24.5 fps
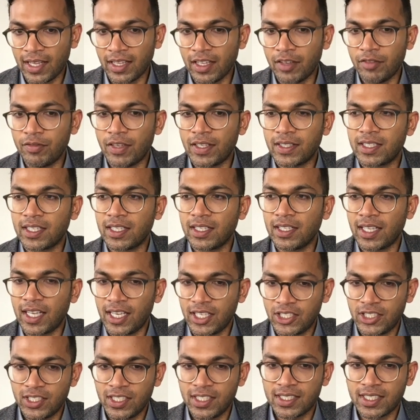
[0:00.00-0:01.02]
And then
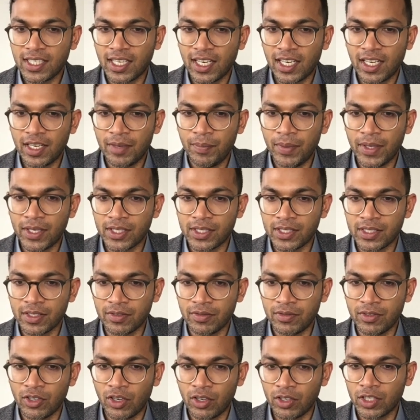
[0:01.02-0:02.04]
ventilation is hard because
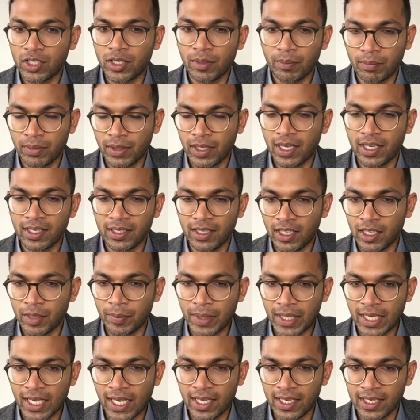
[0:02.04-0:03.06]
of non-compliant lung
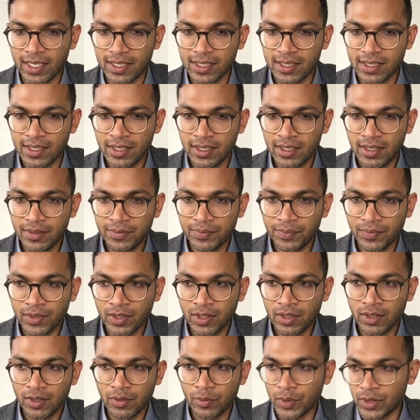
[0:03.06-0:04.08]
mechanics,
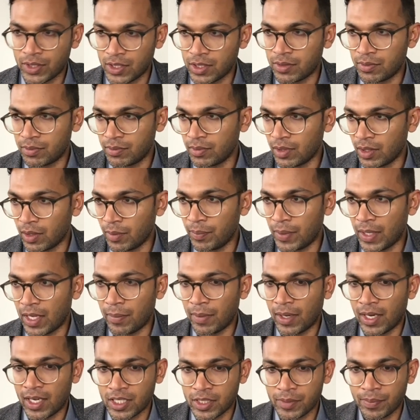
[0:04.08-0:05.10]
which is, you know, B
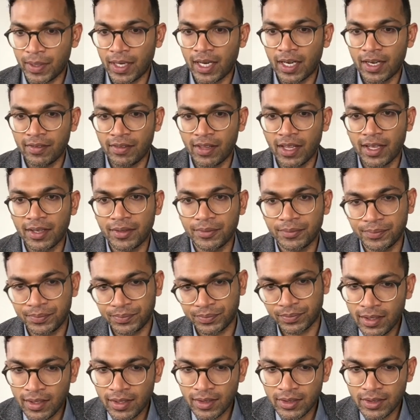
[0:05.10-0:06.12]
M I is a part of that.
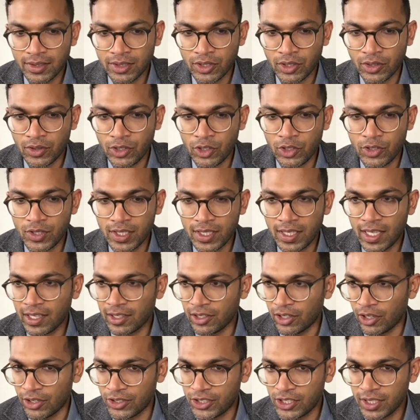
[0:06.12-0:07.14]
So using
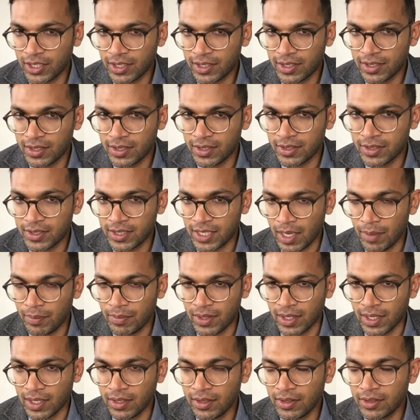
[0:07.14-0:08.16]
that logic, same
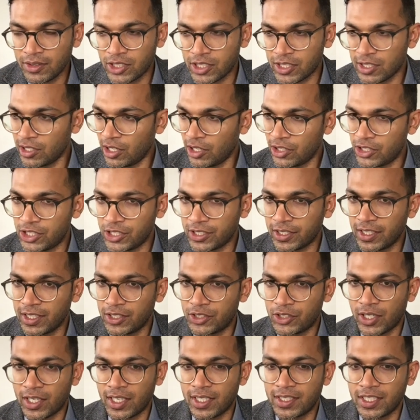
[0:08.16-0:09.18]
thing, just
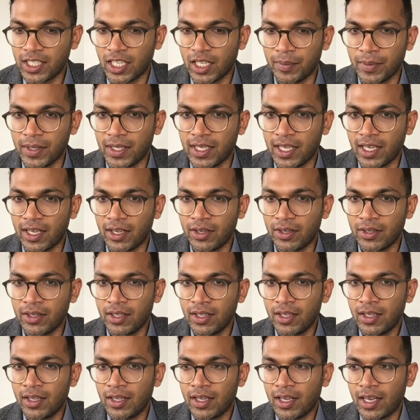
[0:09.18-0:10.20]
logically try to tell me now,
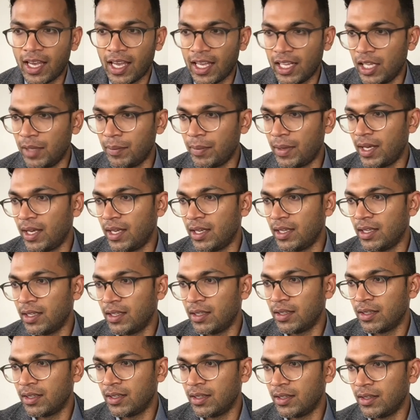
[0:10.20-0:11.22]
L M
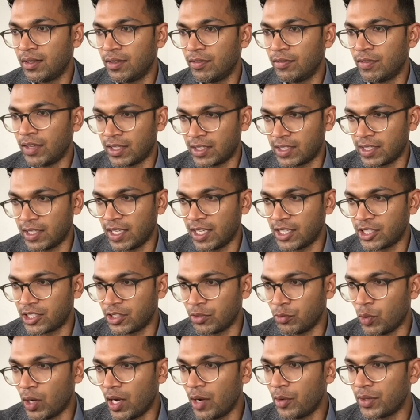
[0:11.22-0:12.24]
A
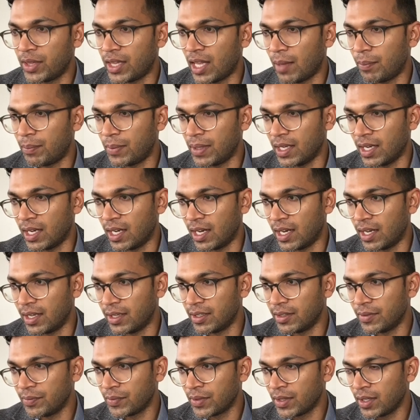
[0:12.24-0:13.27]
ventilation, why would that be
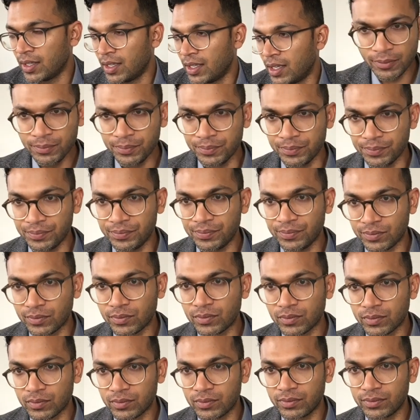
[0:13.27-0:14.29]
hard? Hmm. So I
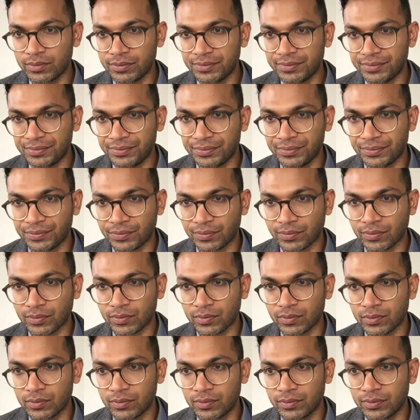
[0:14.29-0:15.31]
guess going
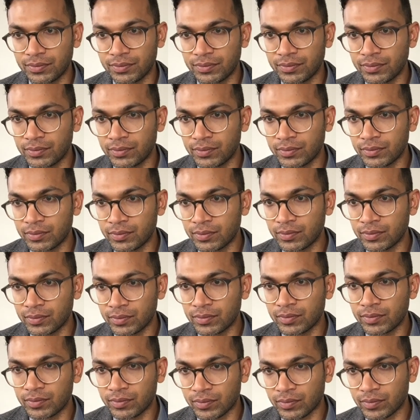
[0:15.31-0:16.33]
purely from a sort of
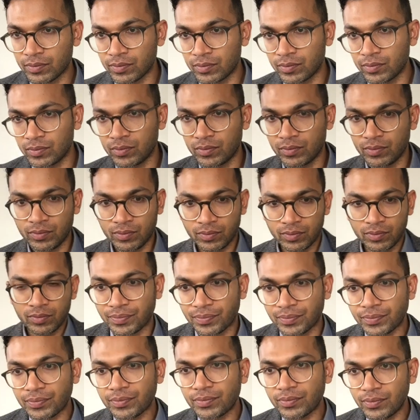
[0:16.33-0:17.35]
anatomical schematic,
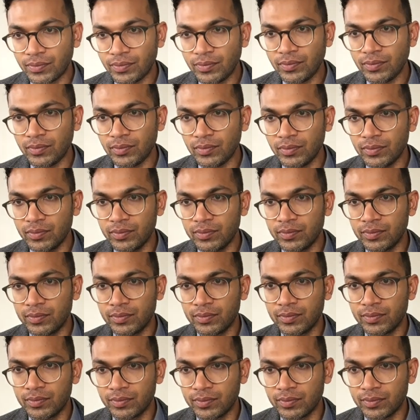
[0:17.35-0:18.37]
starting at the, the
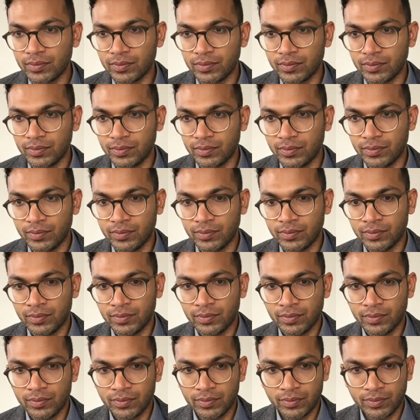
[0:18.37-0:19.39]
lips, how,
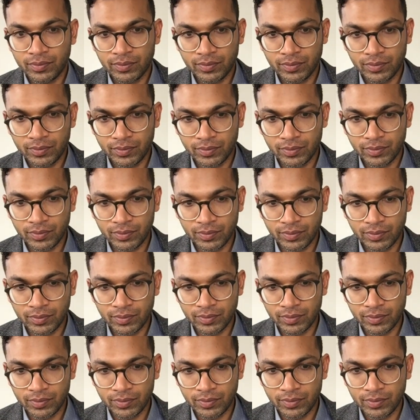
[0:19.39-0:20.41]
how widely can this person
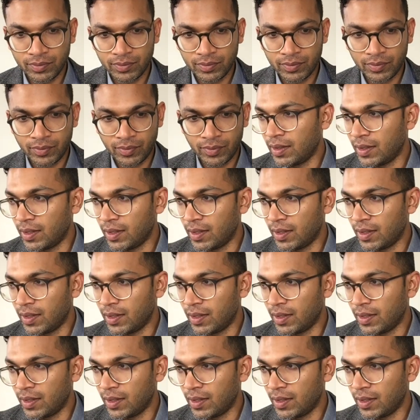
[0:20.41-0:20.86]
open their mouth?